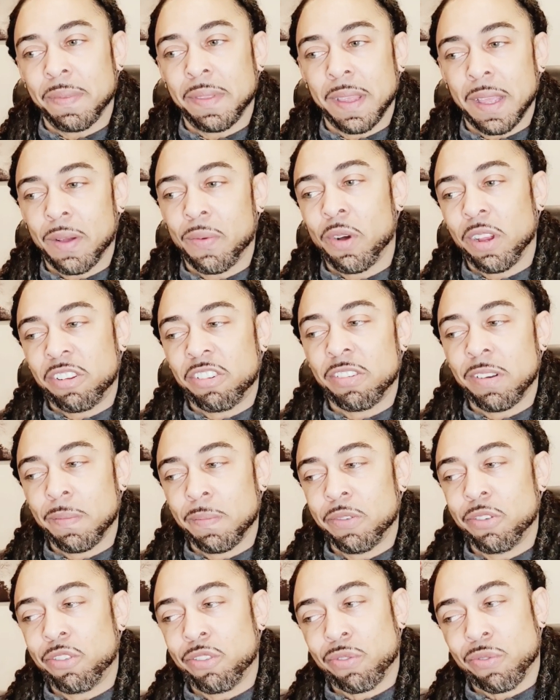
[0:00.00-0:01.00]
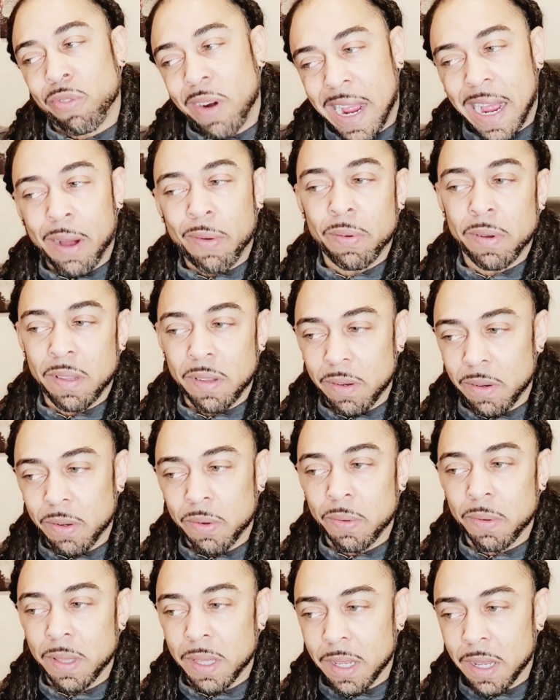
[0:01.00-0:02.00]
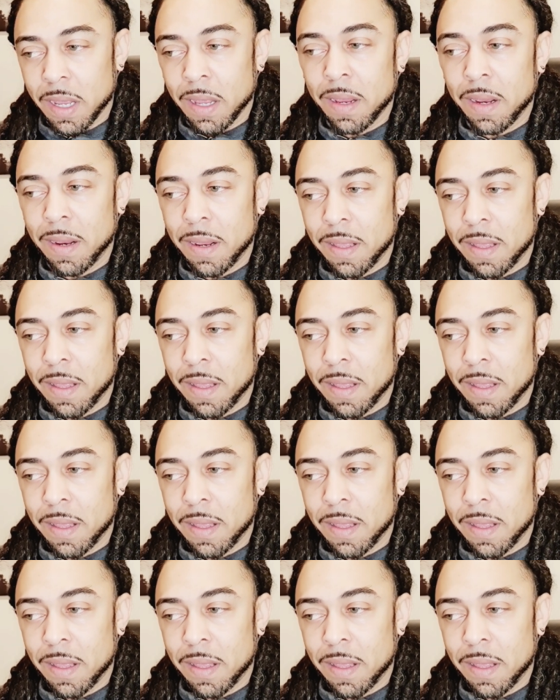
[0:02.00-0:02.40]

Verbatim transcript: there watching him drown, you know, yeah?